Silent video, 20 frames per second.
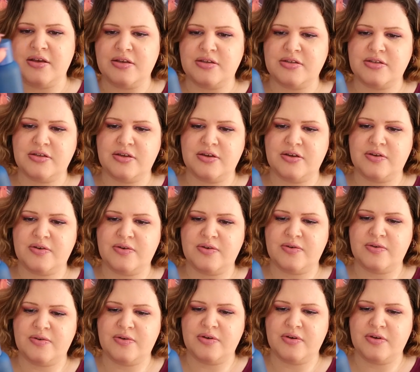
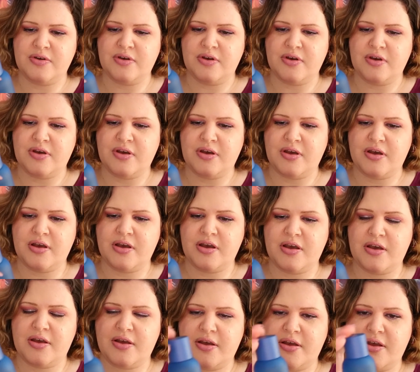So
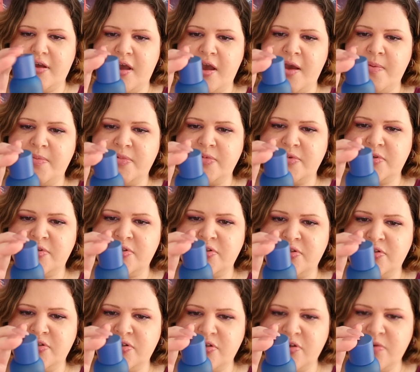I'm
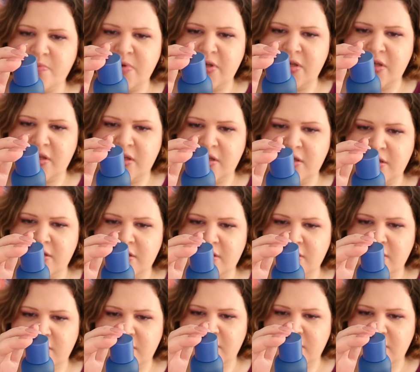assuming,